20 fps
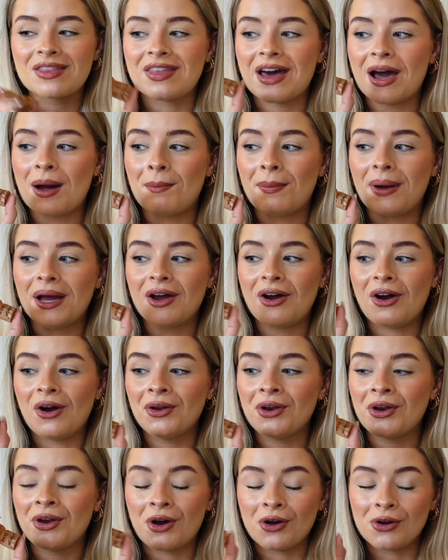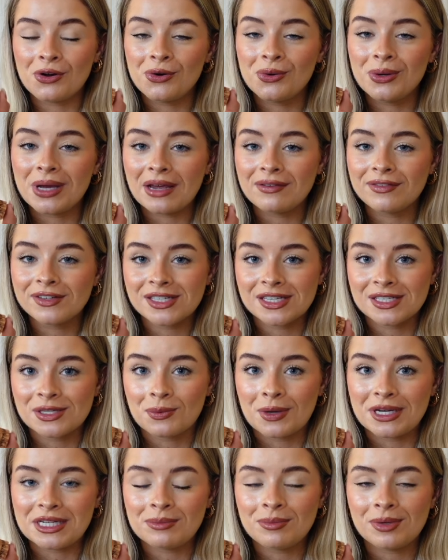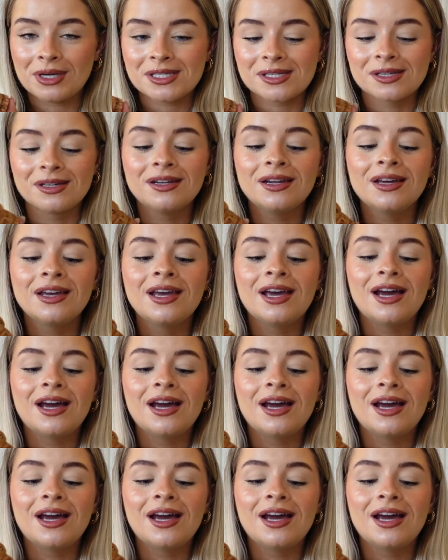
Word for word: that my aunt and uncle gave us as a wedding present.